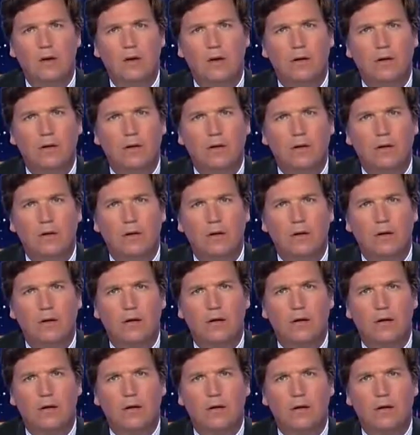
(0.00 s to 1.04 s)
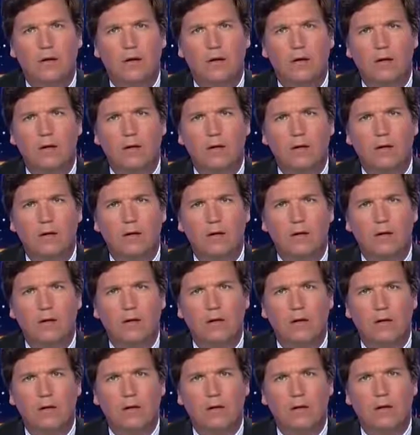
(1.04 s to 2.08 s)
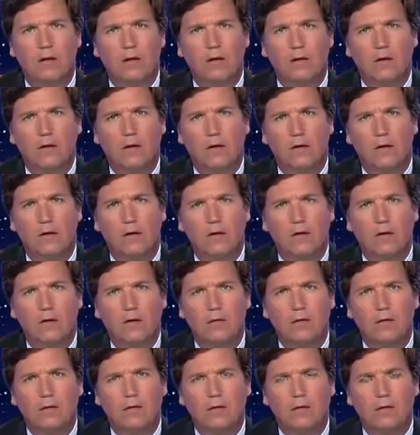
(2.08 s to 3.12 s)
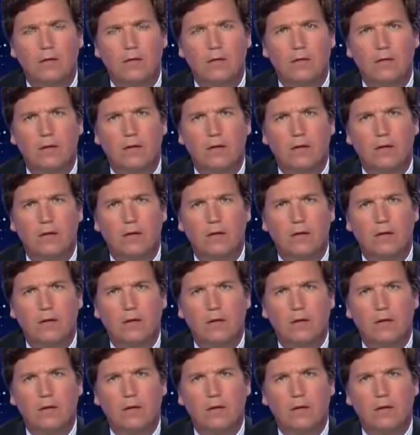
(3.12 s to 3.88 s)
The person shown says nothing.